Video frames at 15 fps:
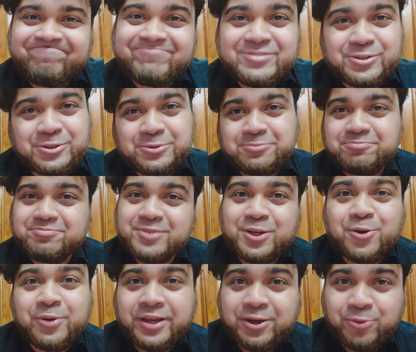you know,
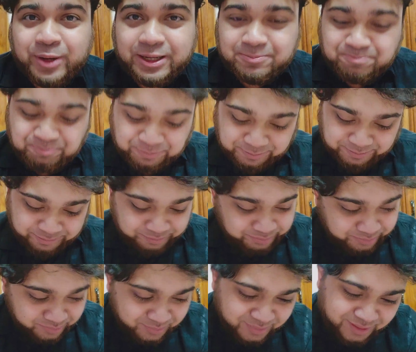going away,
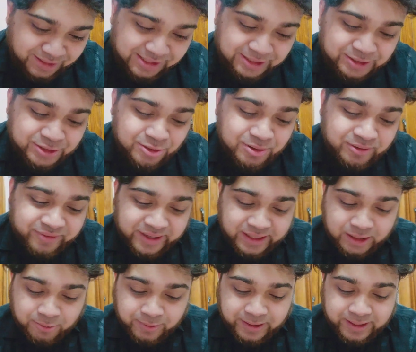slowly
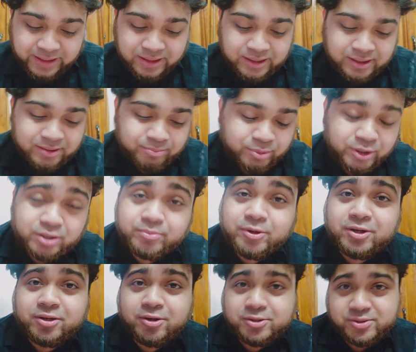fading away. The
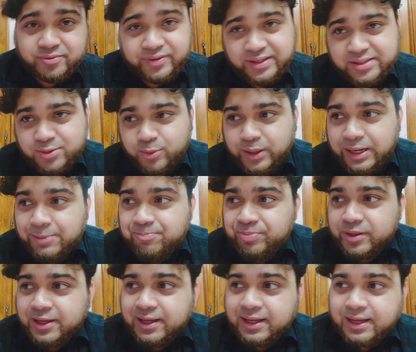bergamot also fades away.
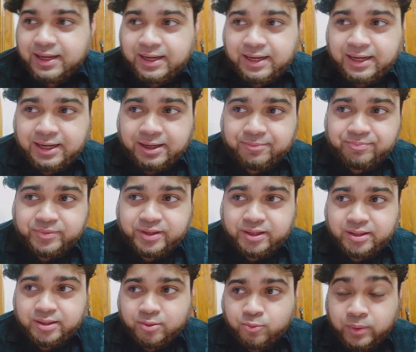
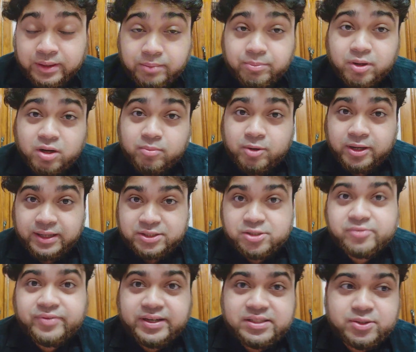When the bergamot
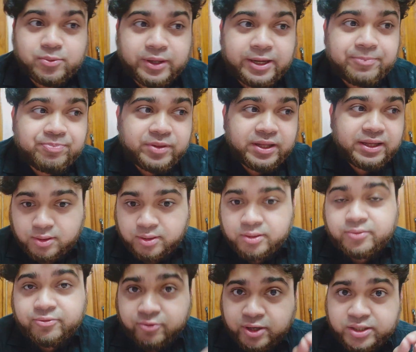actually fades away,
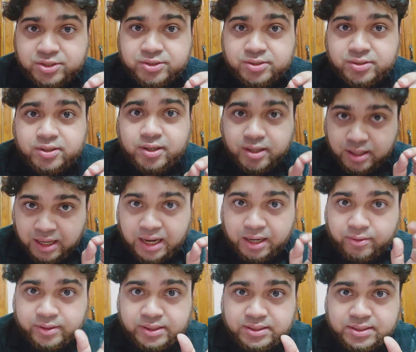the fresh
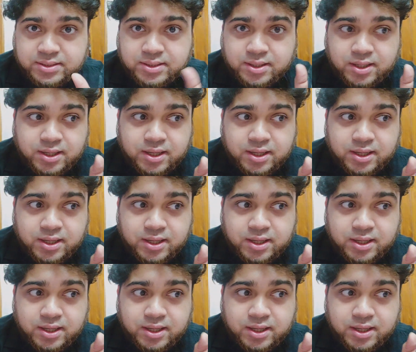iris